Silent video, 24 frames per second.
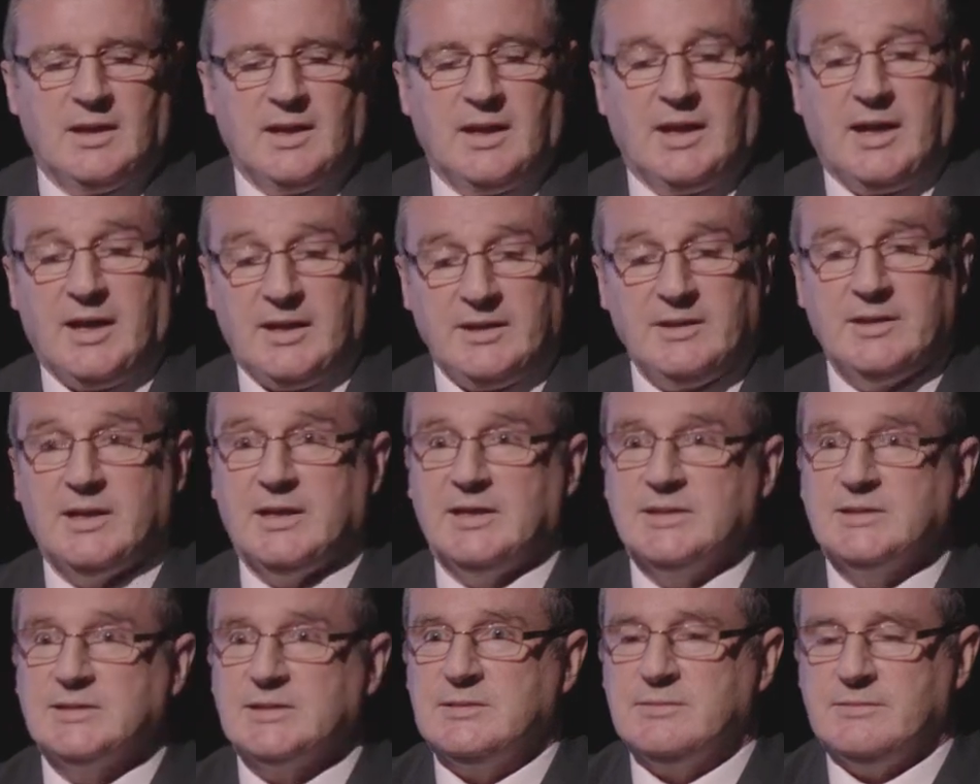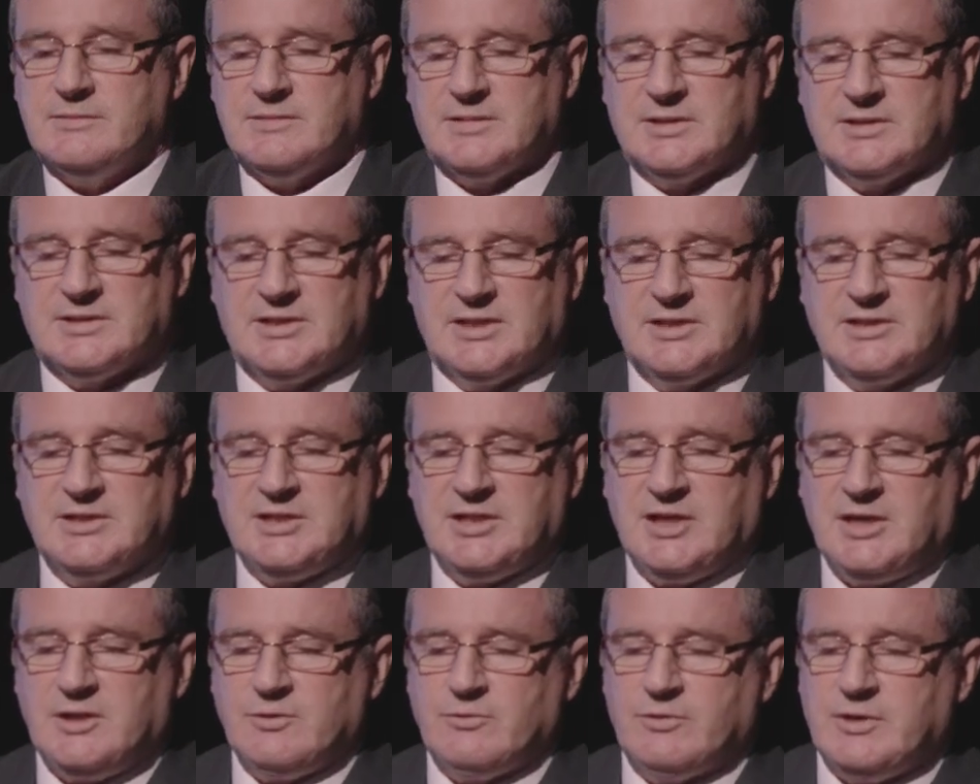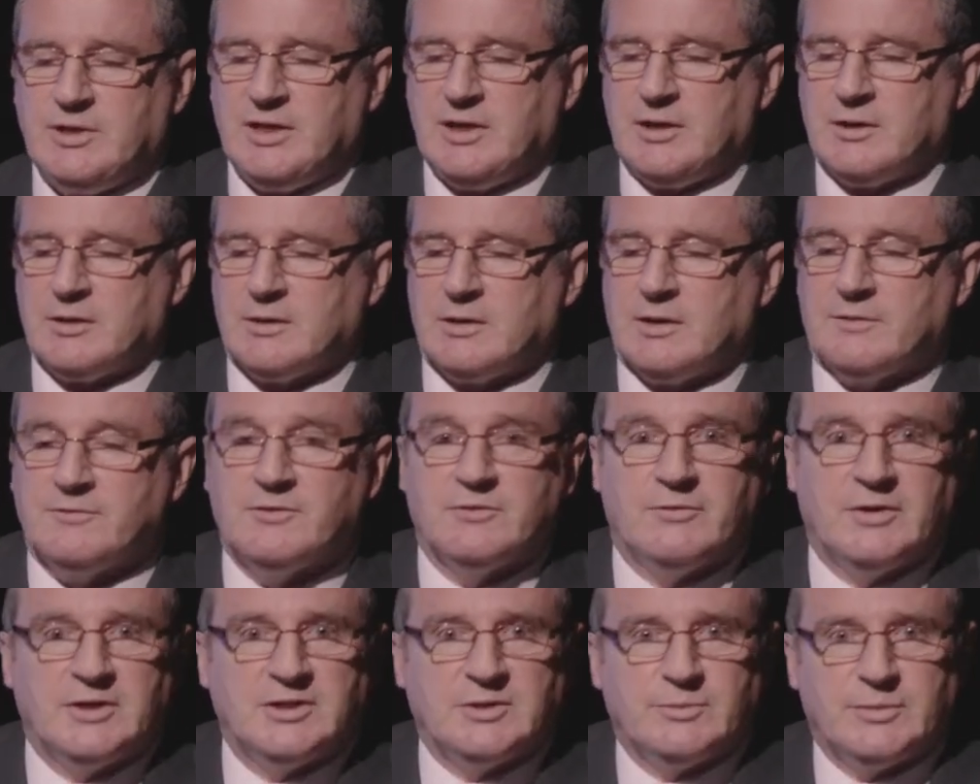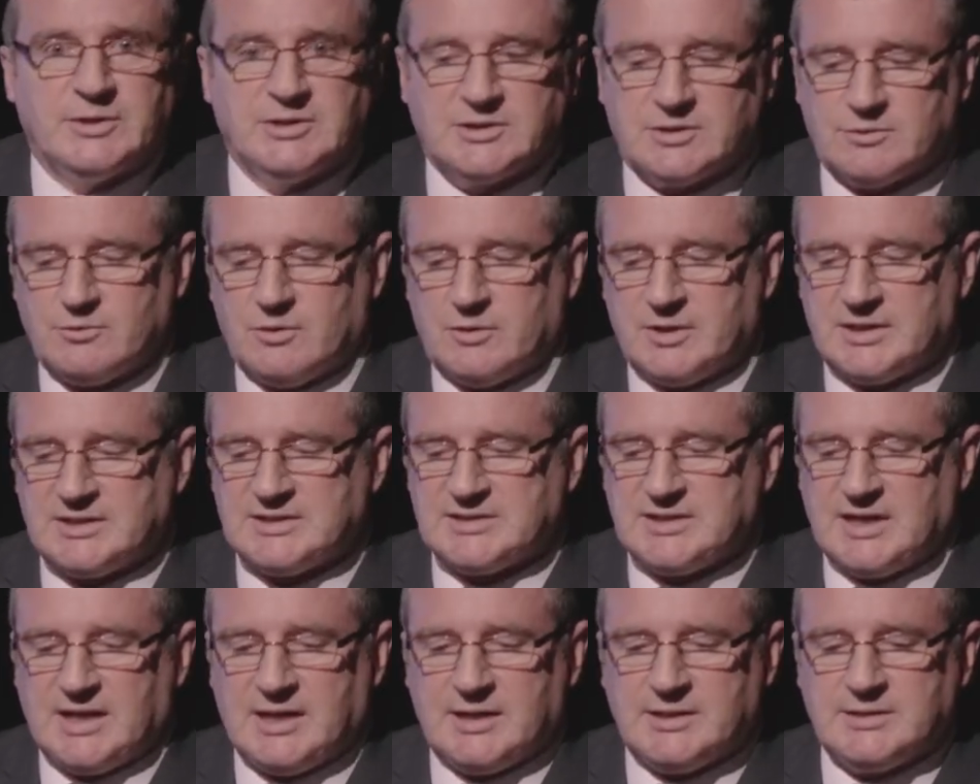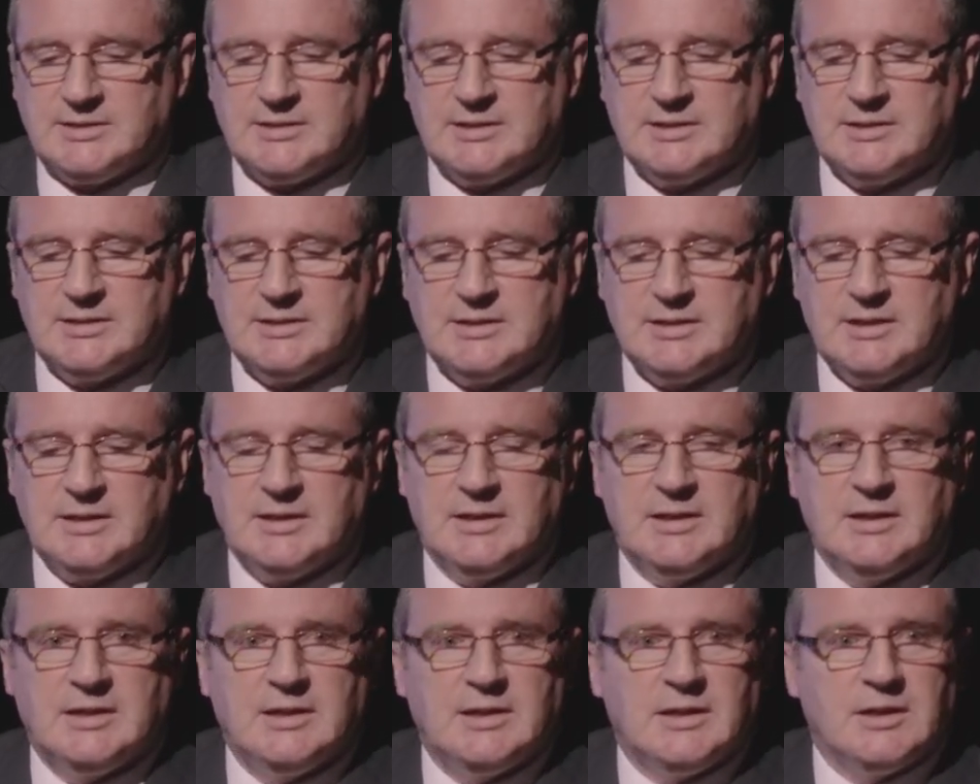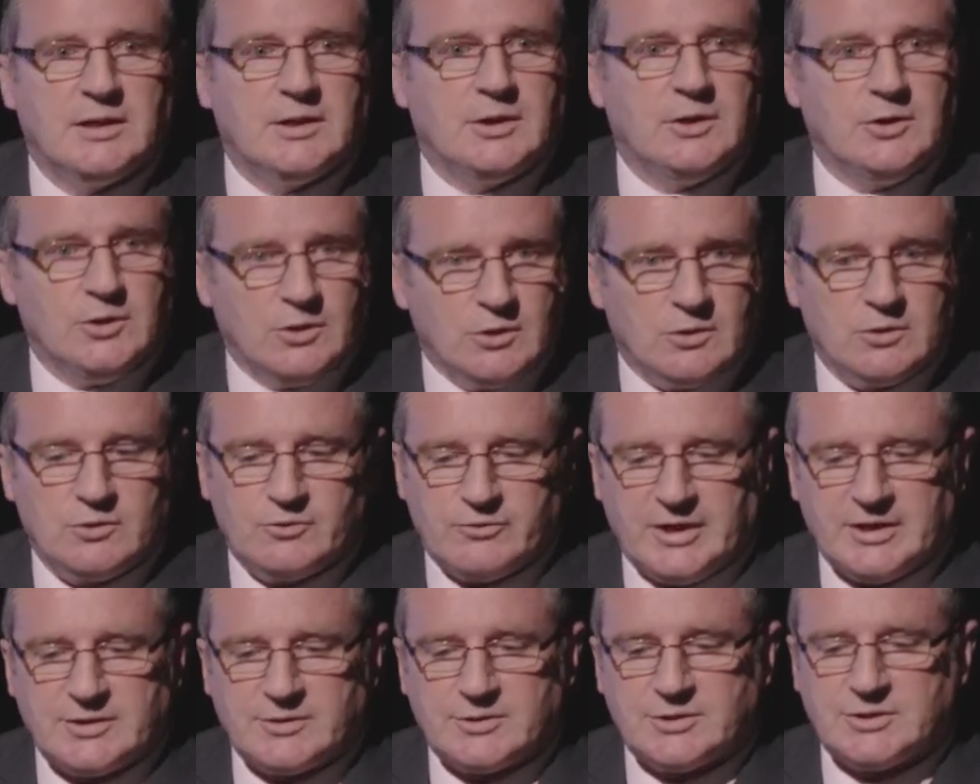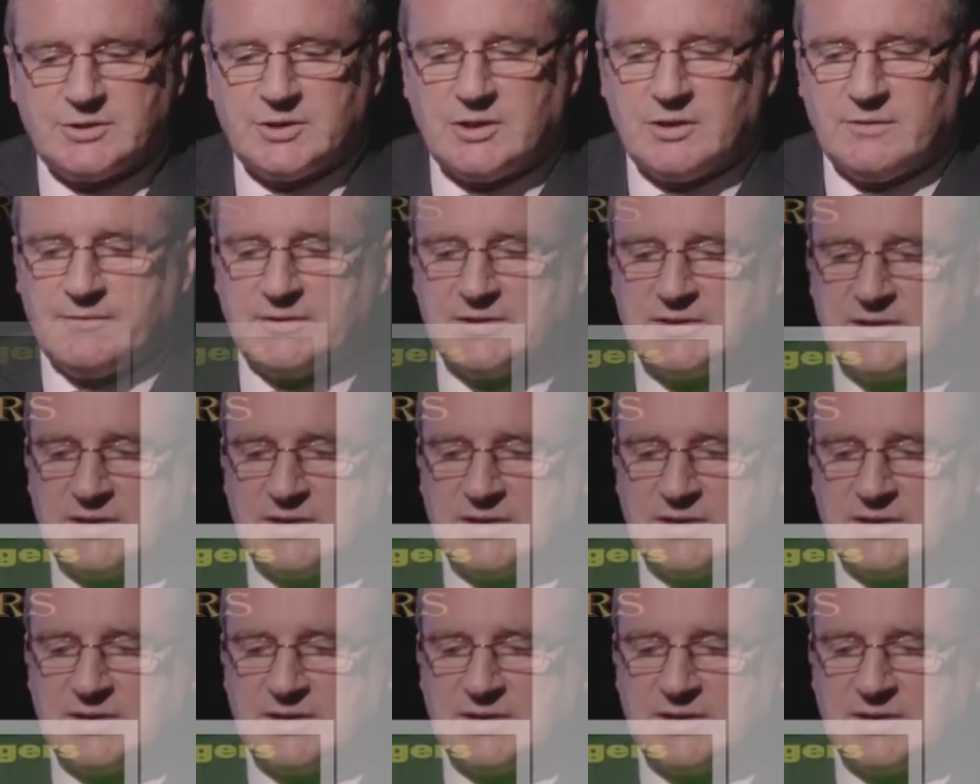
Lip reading: In this, the centenary year of the regiment's heroic stand, no greater service